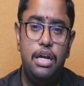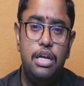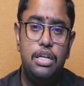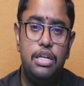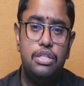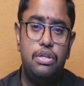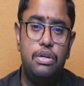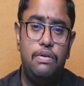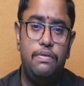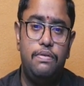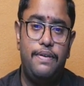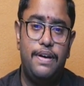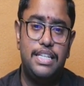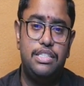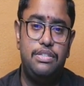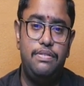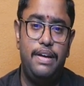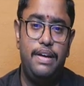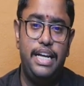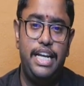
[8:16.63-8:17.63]
So
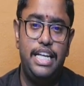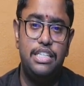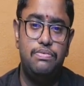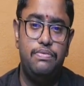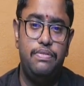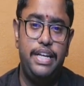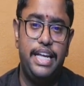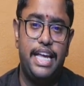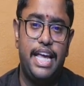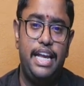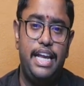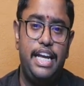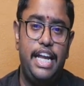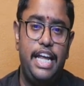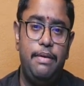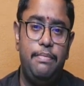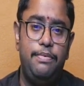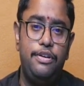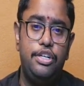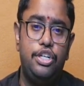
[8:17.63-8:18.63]
first one is we can
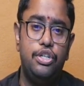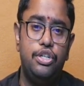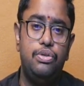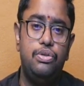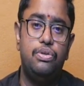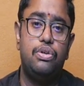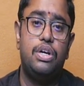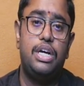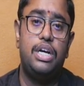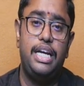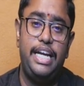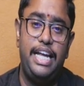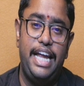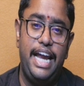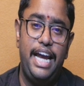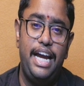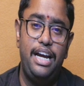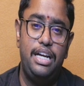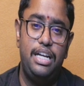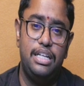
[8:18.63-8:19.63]
able to
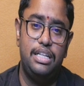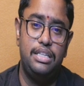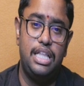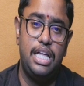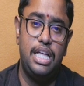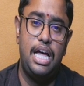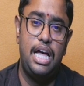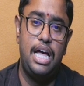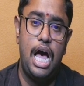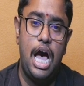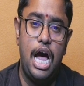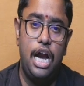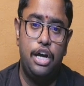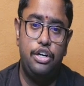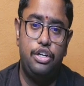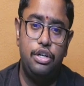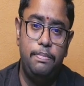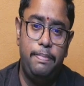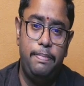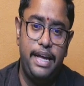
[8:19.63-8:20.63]
create the
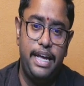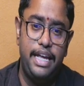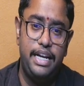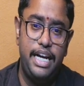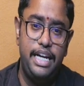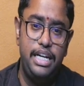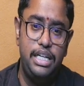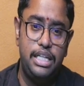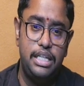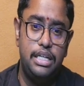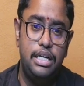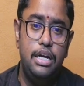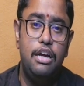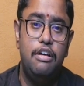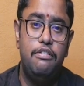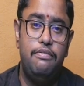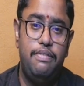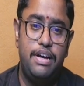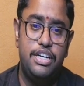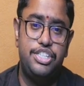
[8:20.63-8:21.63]
auto parent
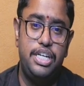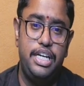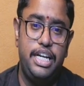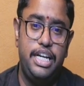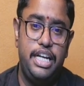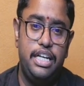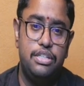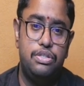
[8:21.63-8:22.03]
versioning.